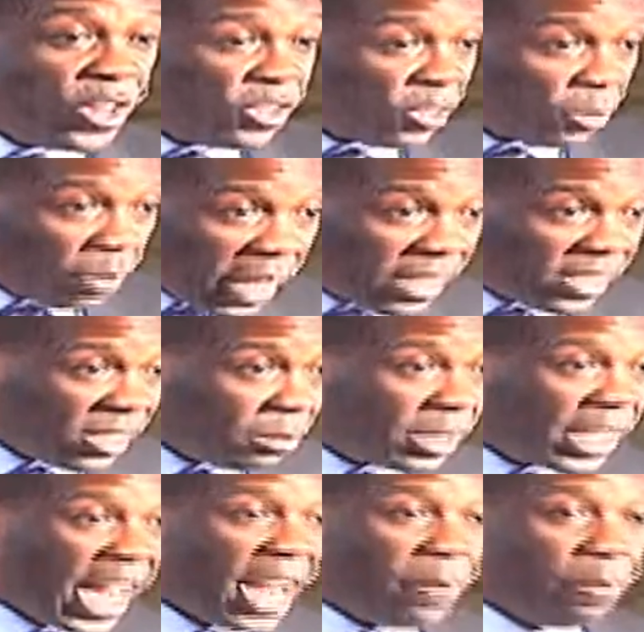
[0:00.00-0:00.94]
spent some
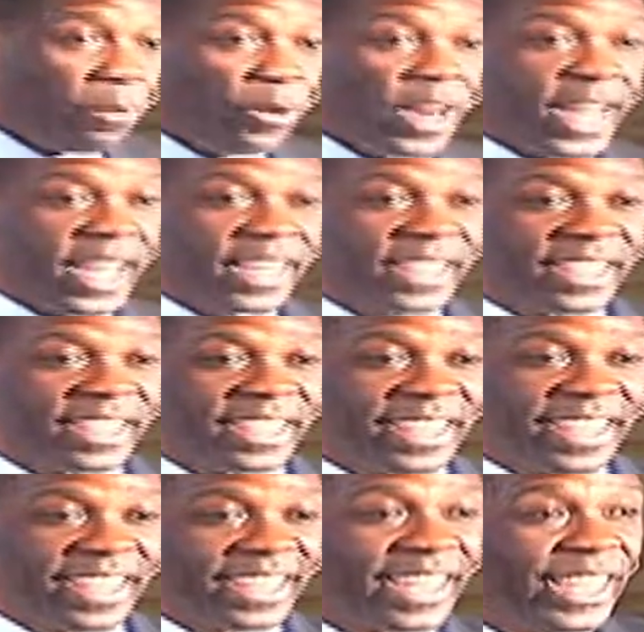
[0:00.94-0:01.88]
time praying.
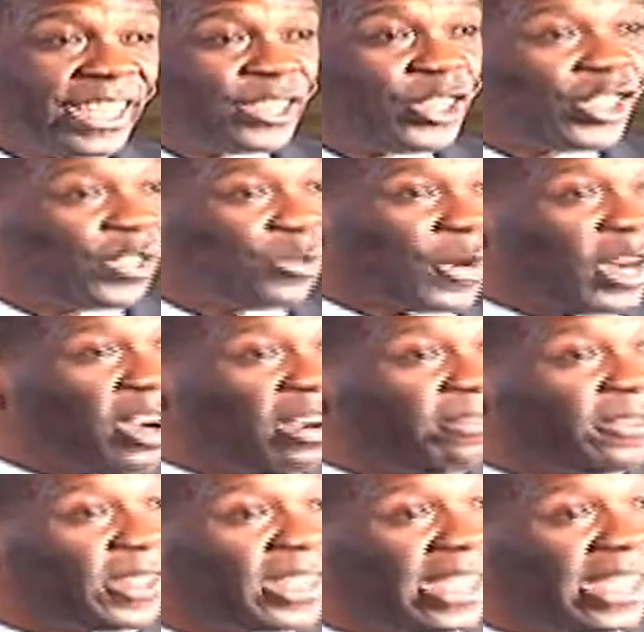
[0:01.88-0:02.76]
Jesus went off a